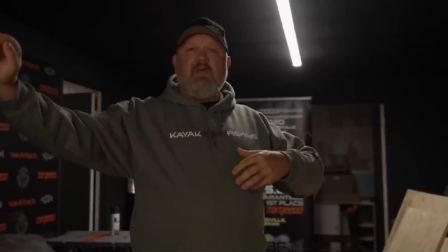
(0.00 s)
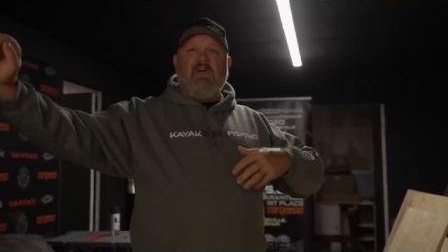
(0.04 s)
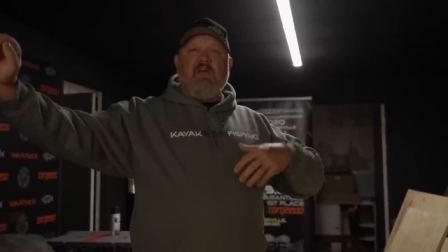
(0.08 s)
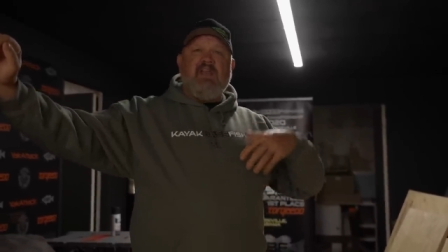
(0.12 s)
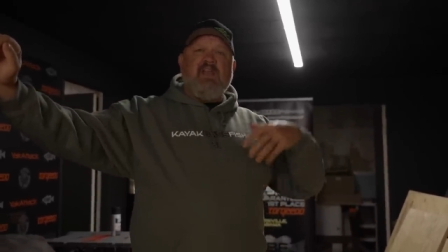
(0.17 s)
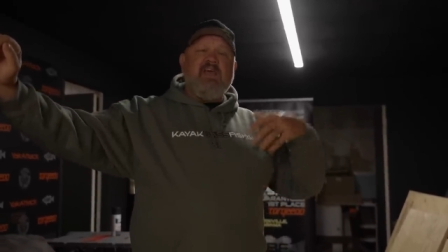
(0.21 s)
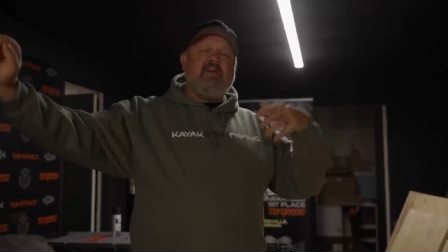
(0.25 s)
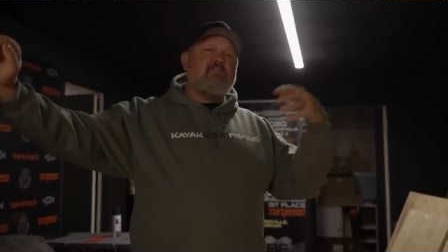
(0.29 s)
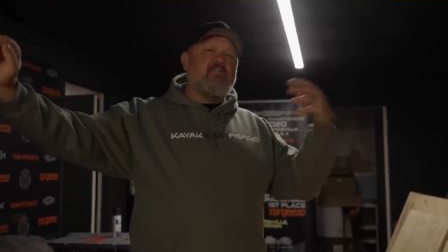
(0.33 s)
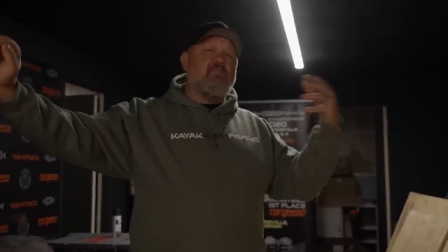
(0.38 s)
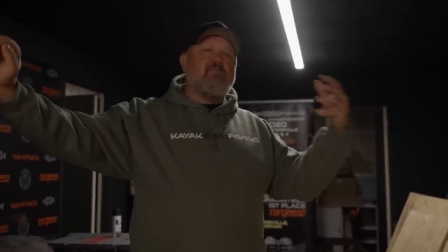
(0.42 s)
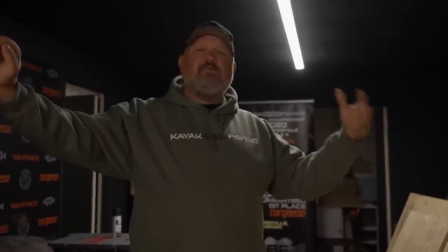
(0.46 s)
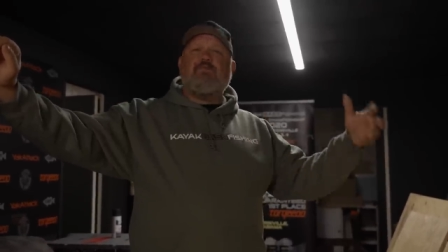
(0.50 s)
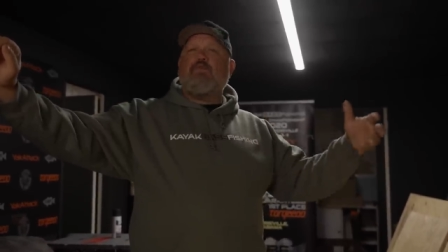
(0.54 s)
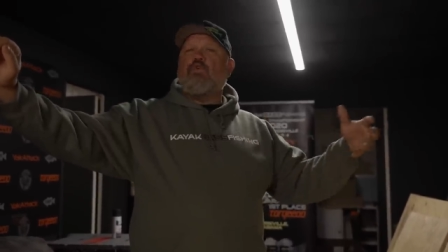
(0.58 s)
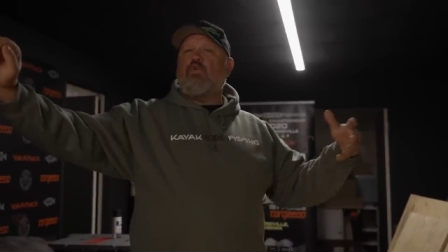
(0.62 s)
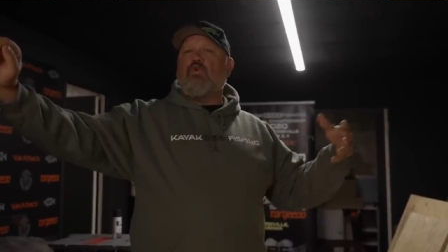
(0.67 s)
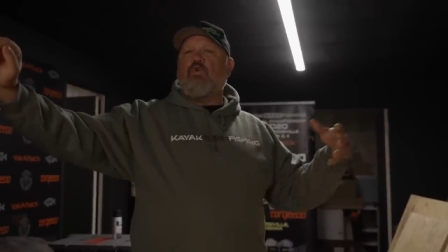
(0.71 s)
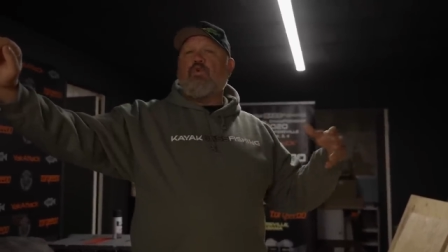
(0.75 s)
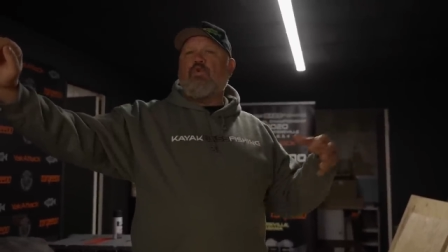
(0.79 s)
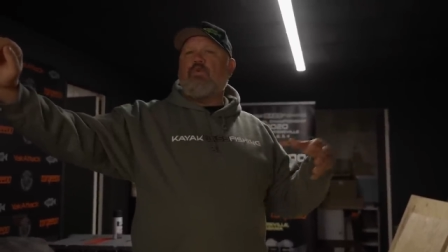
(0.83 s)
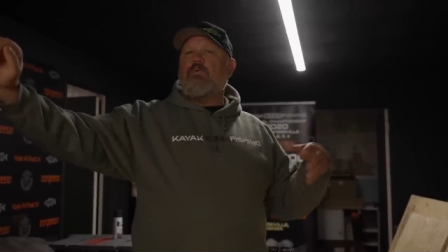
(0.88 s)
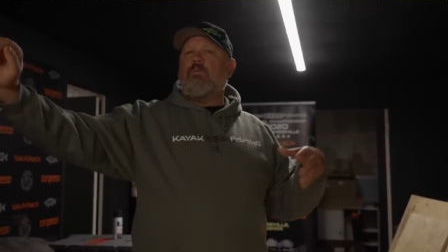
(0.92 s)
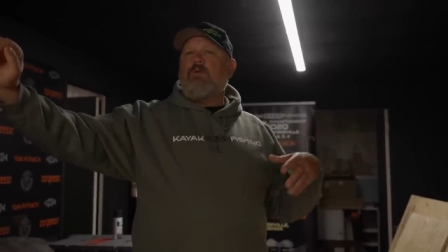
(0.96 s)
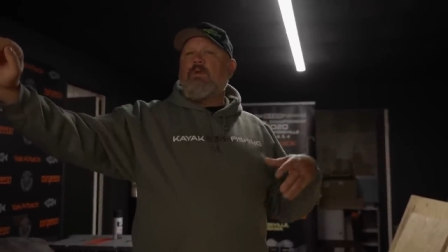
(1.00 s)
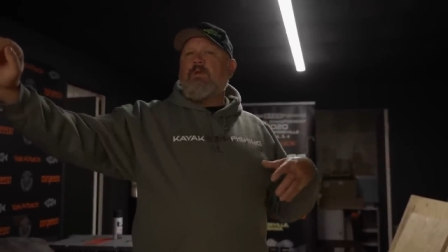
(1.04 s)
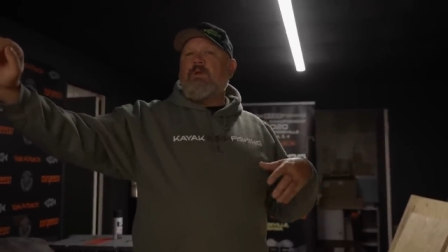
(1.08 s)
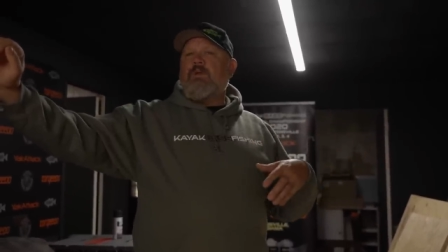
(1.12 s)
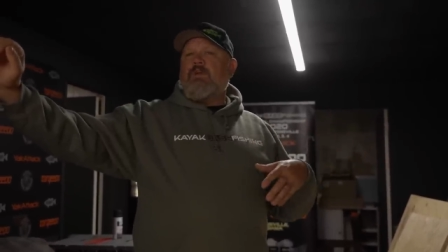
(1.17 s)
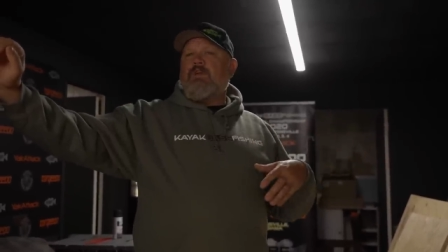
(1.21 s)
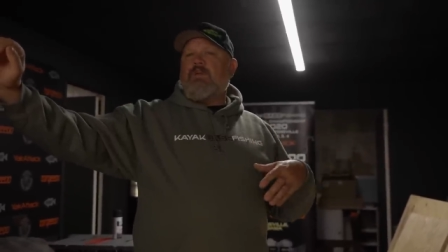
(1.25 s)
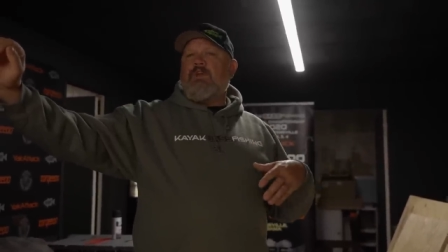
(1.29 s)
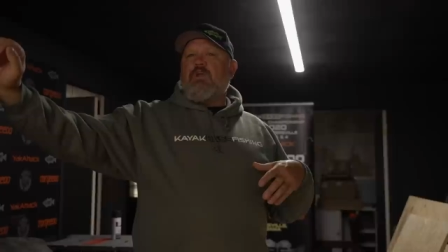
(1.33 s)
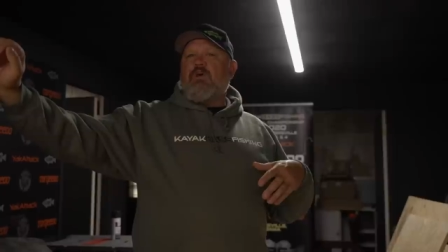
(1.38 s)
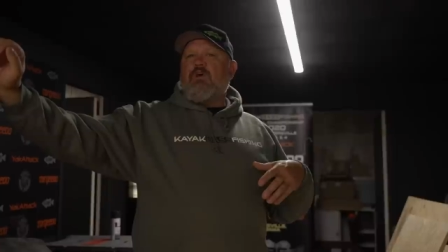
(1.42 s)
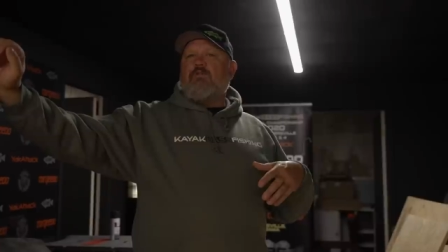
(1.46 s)
and have a full,
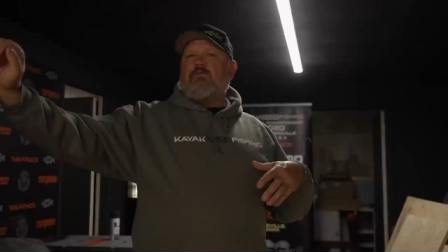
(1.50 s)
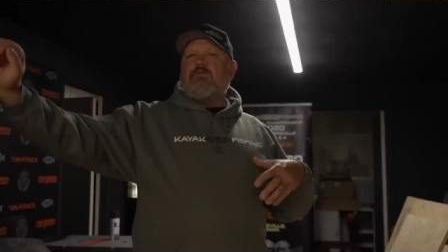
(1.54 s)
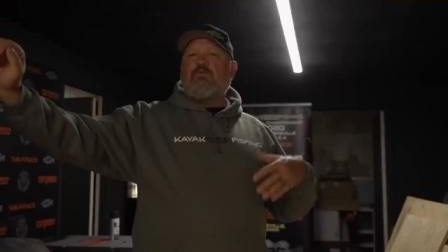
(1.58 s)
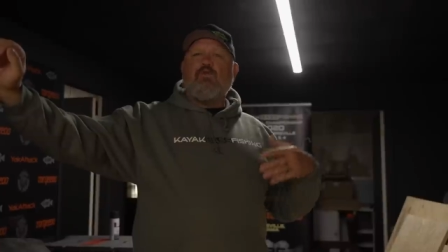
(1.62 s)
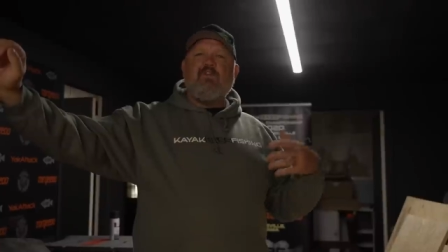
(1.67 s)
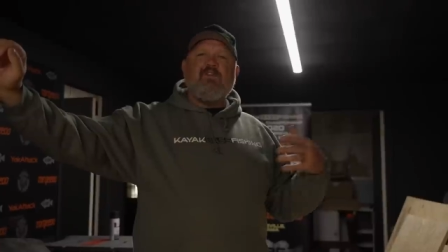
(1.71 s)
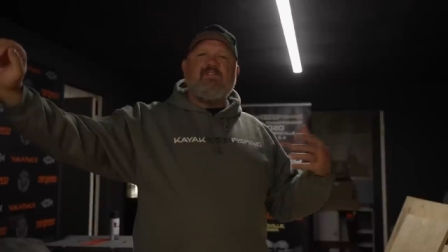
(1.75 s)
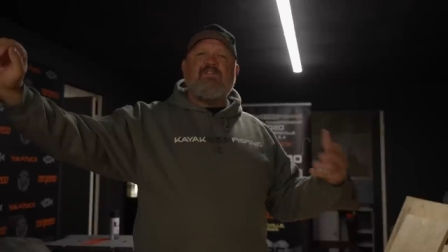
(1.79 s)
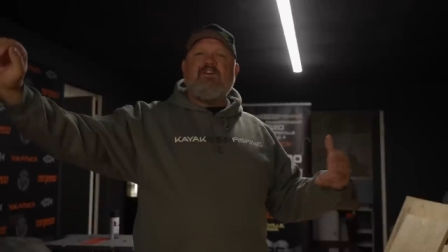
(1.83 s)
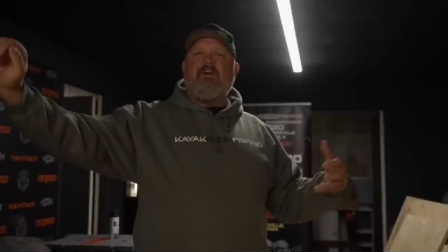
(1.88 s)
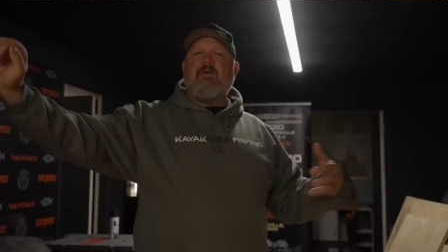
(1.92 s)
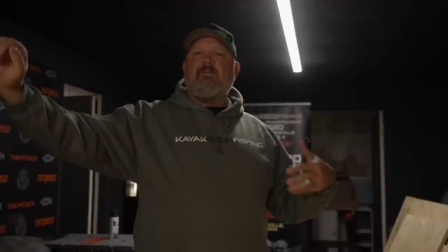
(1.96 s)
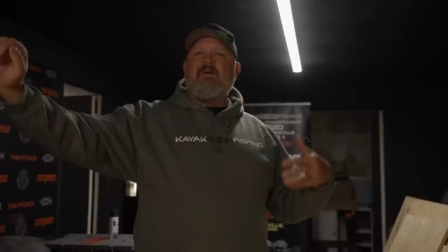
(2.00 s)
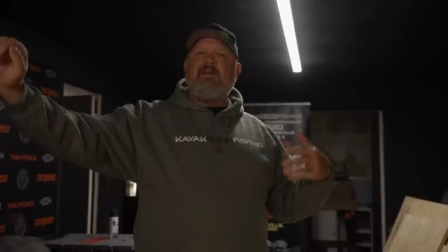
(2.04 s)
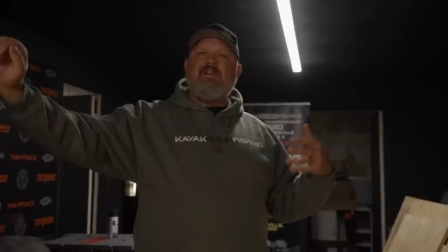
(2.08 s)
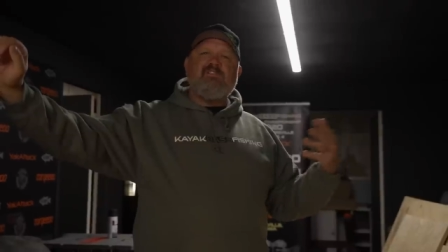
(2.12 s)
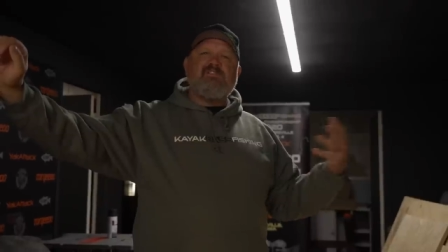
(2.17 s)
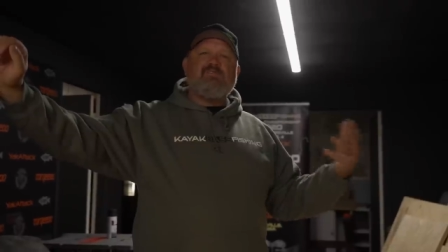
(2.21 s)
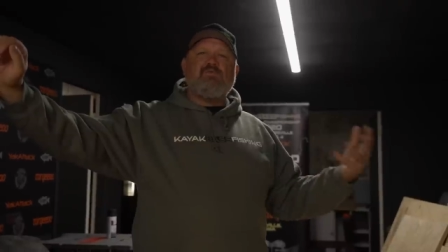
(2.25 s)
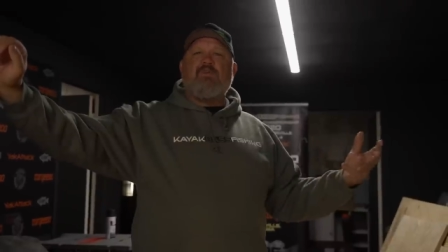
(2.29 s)
you know, 45 minute